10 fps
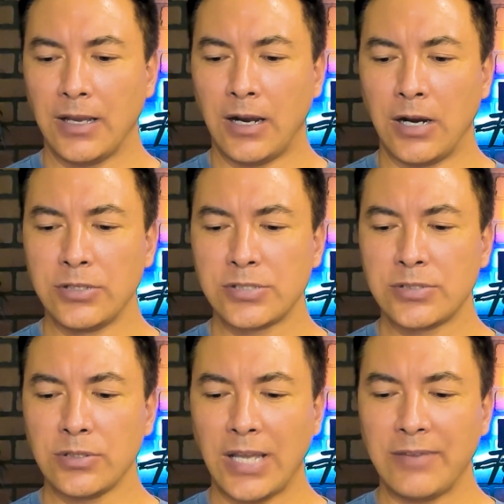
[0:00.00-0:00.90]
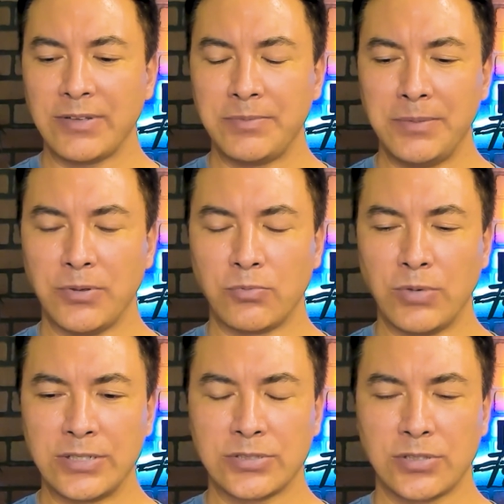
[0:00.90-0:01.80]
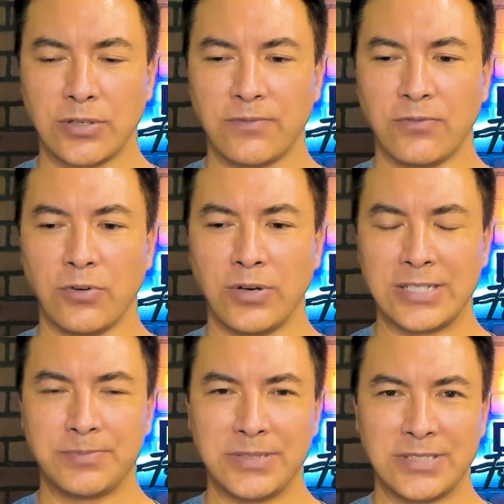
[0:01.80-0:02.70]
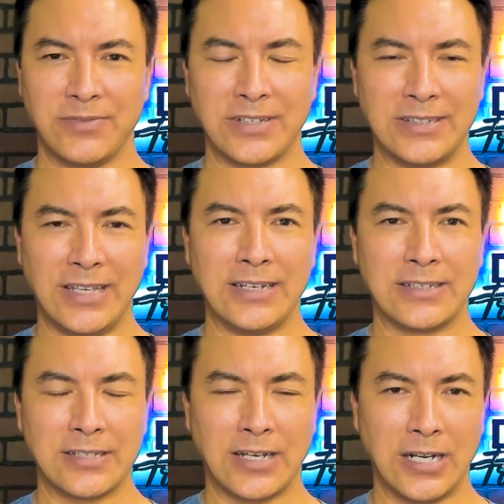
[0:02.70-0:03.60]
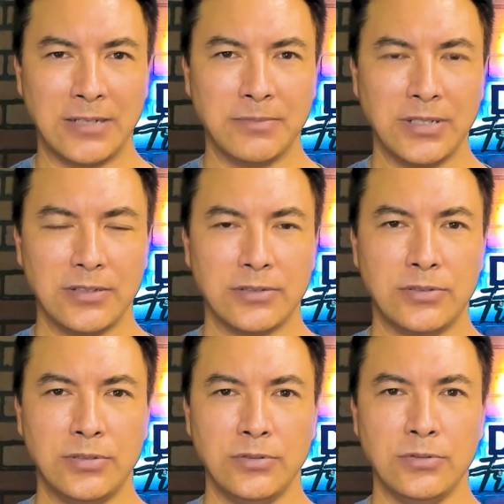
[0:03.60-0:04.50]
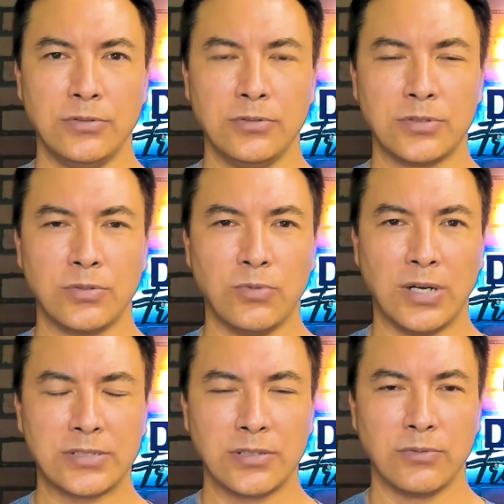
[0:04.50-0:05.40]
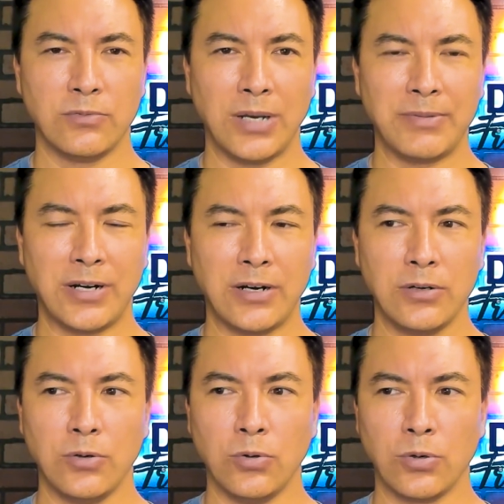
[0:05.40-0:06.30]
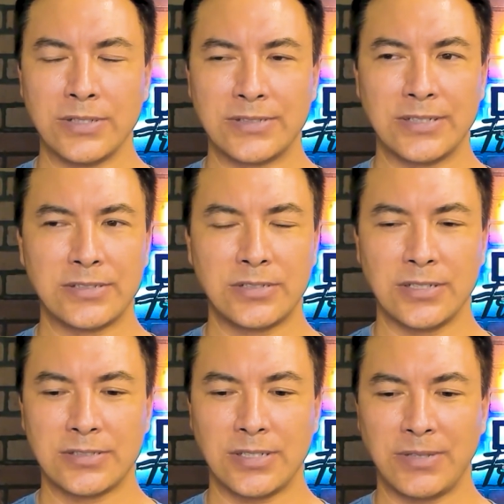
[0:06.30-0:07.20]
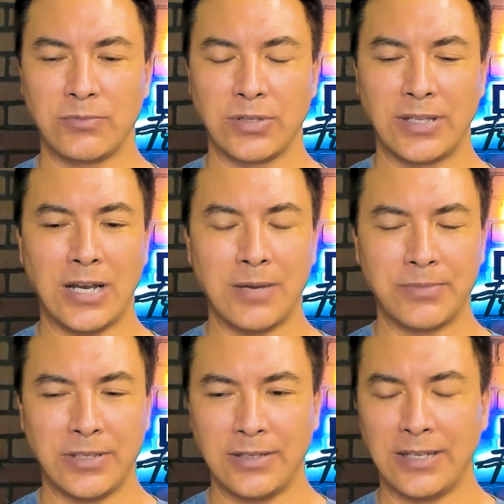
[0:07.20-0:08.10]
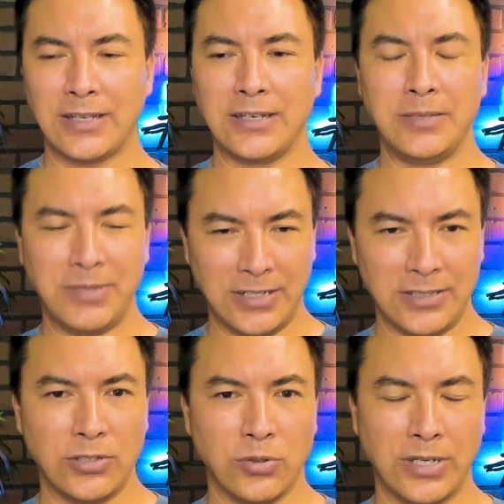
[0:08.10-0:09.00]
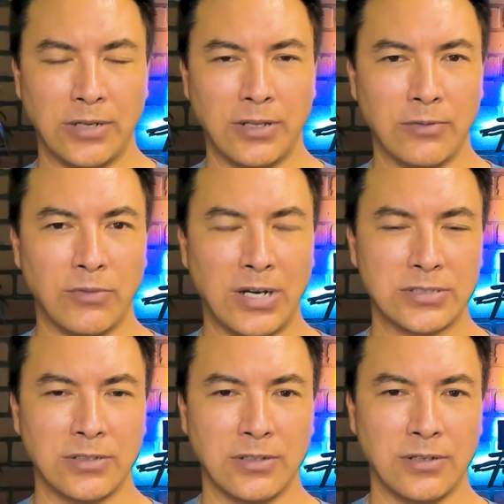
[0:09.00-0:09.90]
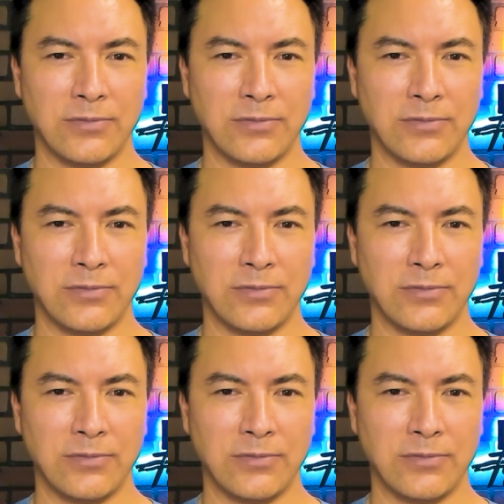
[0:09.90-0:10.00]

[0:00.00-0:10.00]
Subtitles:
are you still having people register for a specific date and time to watch the webinar, or is this just something where they opt in and they can immediately go in and watch a